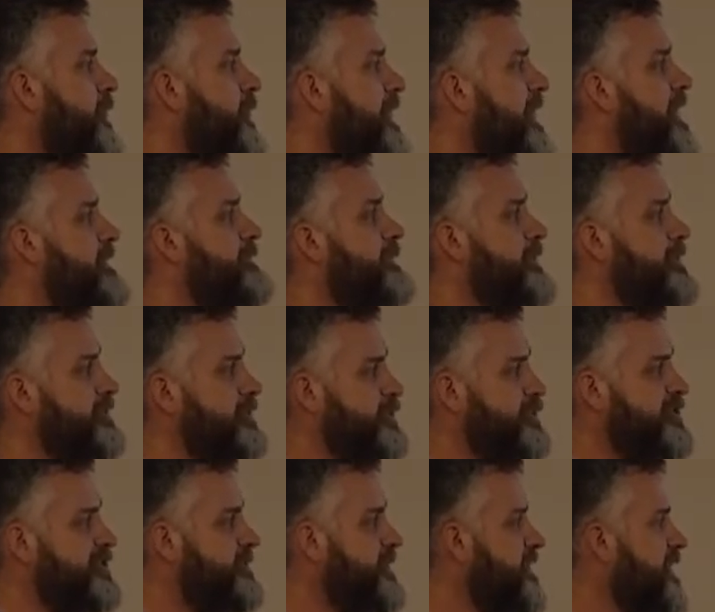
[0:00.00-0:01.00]
wife, and the two
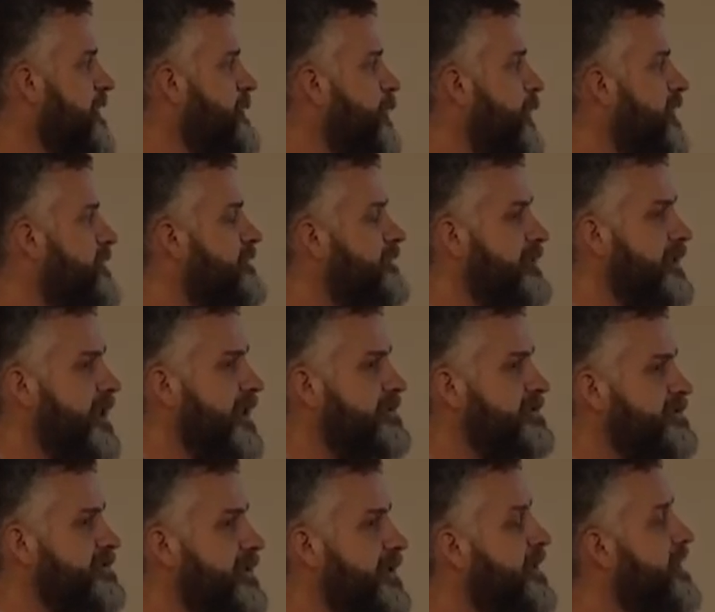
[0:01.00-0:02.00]
shall become one
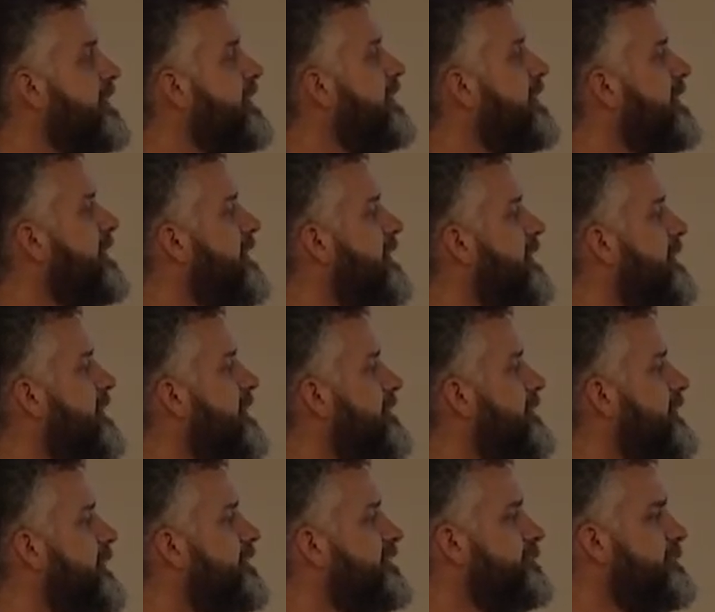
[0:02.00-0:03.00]
flesh.
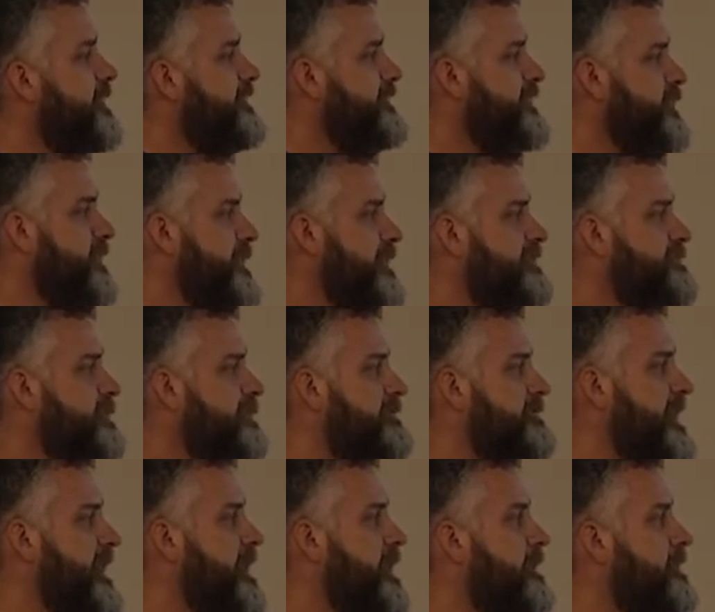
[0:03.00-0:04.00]
This mystery is
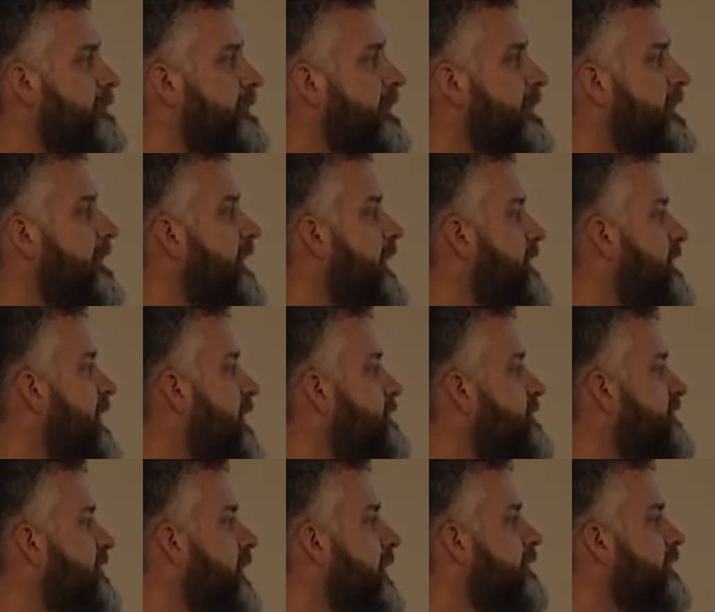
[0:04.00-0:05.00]
profound, and I'm
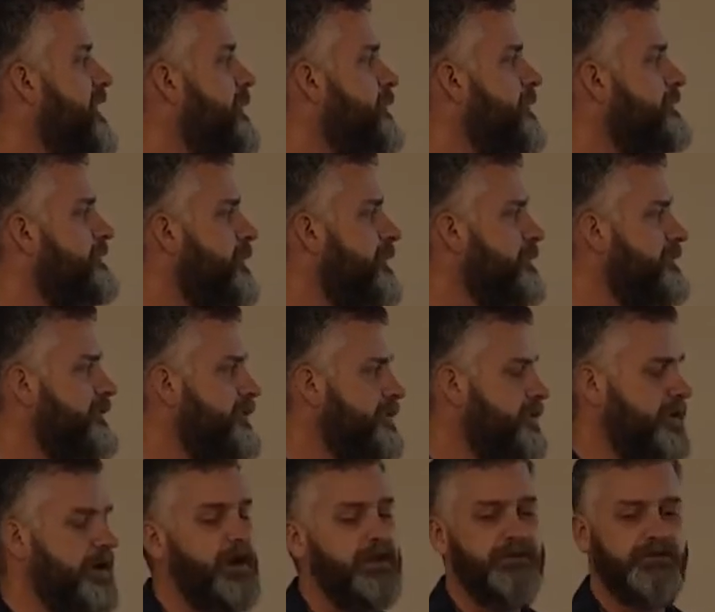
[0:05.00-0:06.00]
saying that it refers to
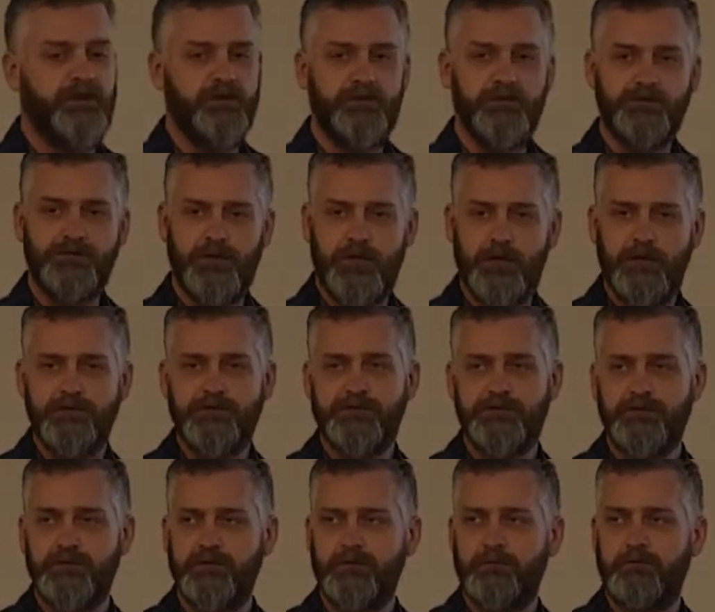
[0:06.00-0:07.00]
Christ and the
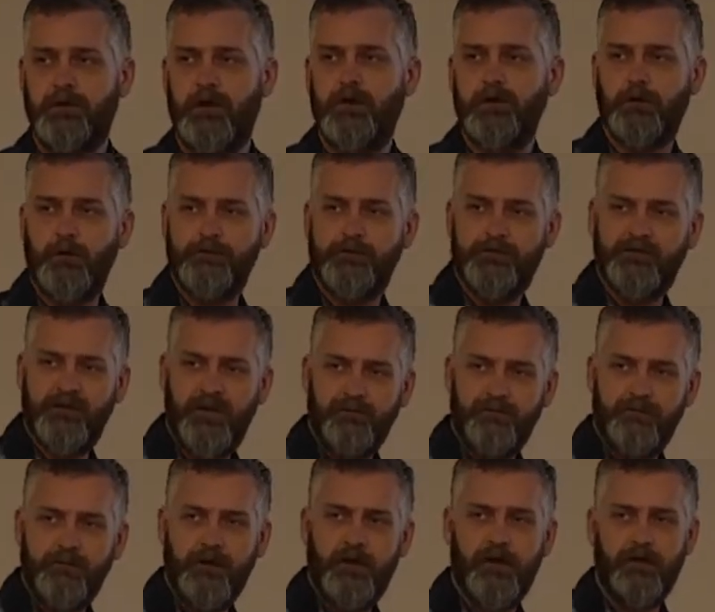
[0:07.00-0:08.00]
church. Paul goes a step
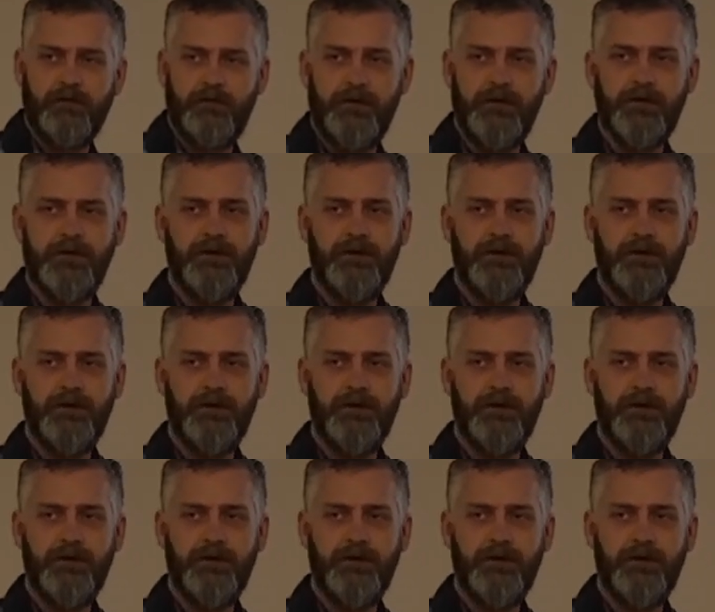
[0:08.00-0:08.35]
further